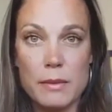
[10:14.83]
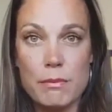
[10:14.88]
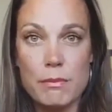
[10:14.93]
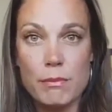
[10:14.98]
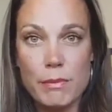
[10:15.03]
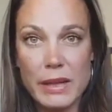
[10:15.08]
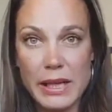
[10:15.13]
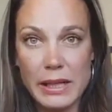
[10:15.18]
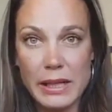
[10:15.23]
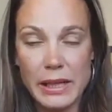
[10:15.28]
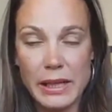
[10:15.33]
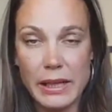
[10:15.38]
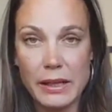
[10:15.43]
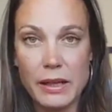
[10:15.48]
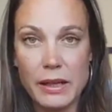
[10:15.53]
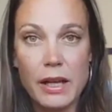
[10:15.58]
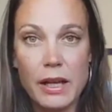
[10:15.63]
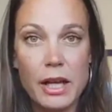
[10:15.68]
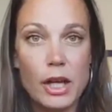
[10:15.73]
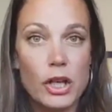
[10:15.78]
meaning
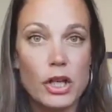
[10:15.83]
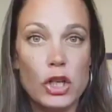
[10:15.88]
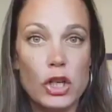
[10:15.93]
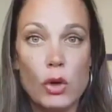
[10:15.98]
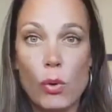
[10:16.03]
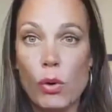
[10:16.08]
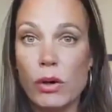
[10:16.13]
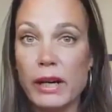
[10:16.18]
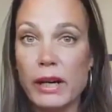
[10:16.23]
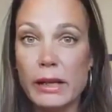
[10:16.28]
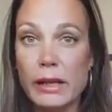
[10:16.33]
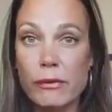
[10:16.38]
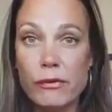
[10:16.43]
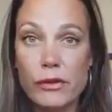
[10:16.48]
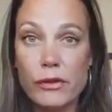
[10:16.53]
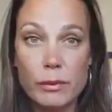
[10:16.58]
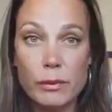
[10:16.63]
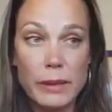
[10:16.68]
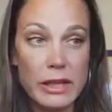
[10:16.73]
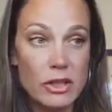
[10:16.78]
your
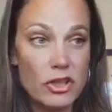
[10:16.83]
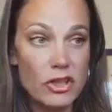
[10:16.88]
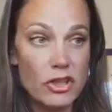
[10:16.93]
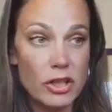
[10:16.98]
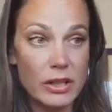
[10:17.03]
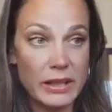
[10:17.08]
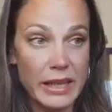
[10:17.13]
information